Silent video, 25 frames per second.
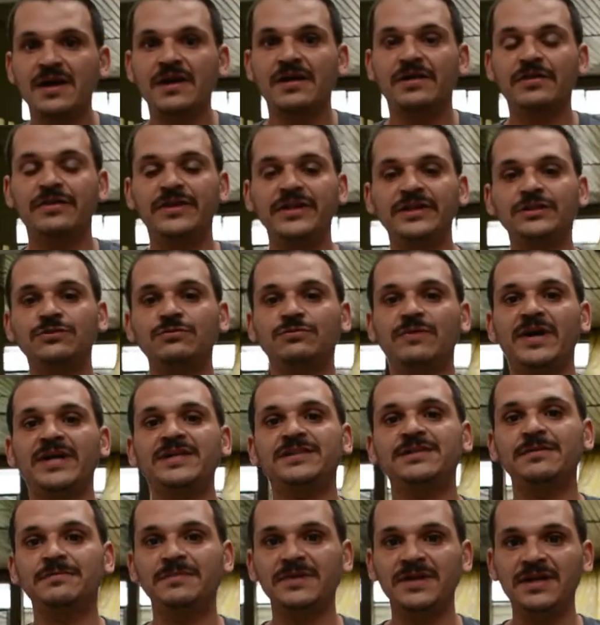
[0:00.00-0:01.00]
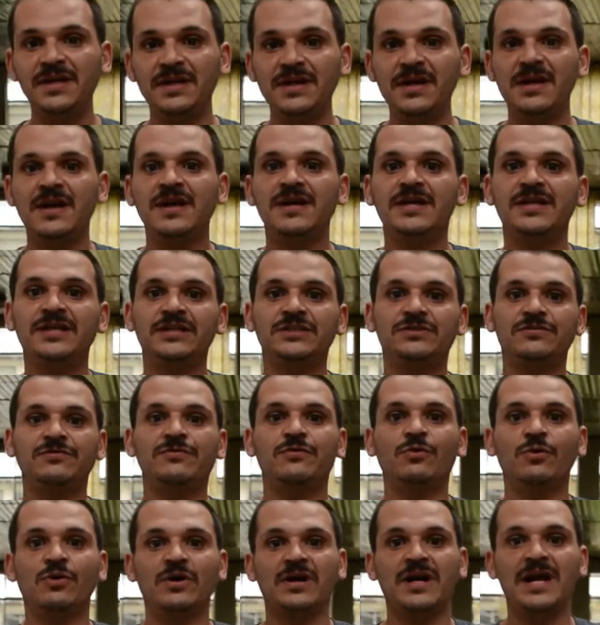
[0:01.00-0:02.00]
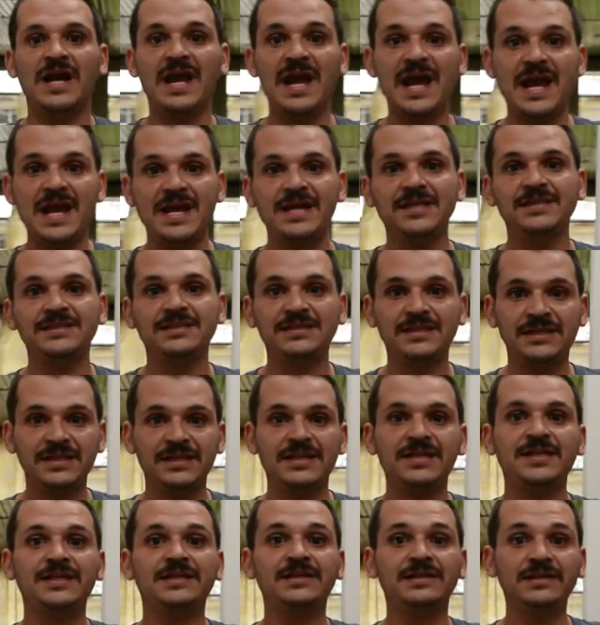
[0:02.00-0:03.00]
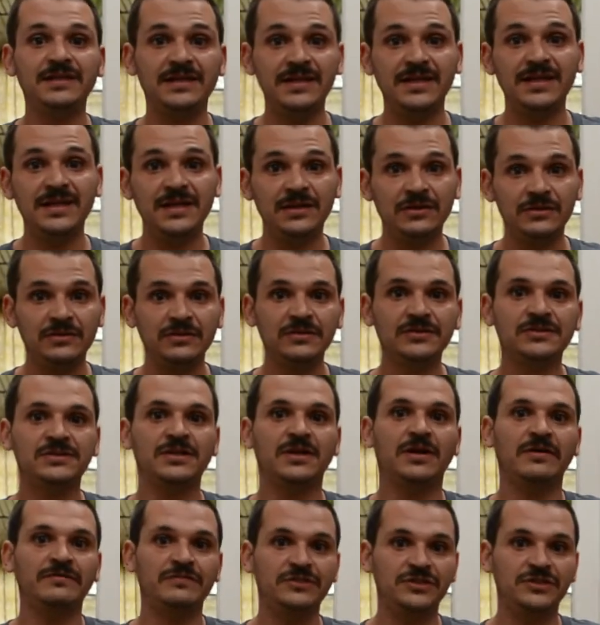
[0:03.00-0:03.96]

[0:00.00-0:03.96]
This recipe is for 18 liters of